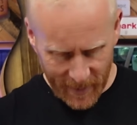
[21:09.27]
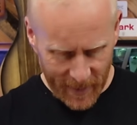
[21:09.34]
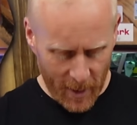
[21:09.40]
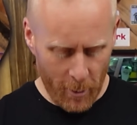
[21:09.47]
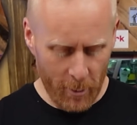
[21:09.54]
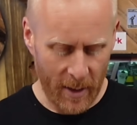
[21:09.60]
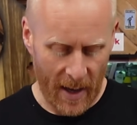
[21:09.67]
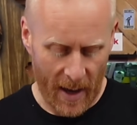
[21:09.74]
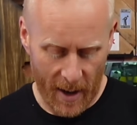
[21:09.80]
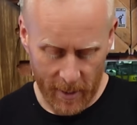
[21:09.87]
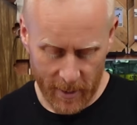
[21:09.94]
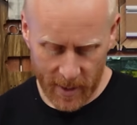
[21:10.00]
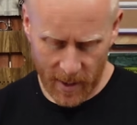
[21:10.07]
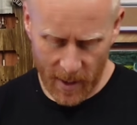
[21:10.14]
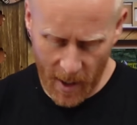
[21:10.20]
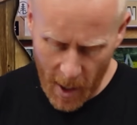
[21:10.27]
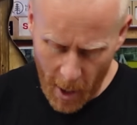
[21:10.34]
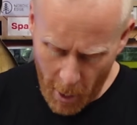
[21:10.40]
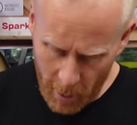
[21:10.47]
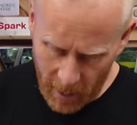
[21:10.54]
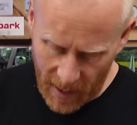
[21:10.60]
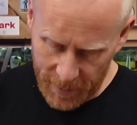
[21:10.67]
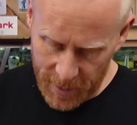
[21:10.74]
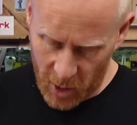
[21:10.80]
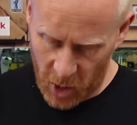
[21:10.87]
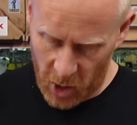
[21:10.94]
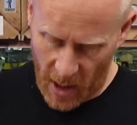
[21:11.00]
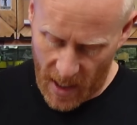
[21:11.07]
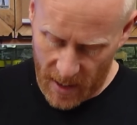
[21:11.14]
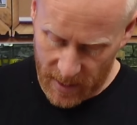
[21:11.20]
Who cares? Who gives a
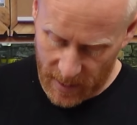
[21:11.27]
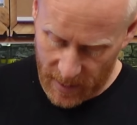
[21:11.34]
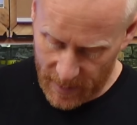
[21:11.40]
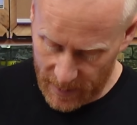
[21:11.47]
shit?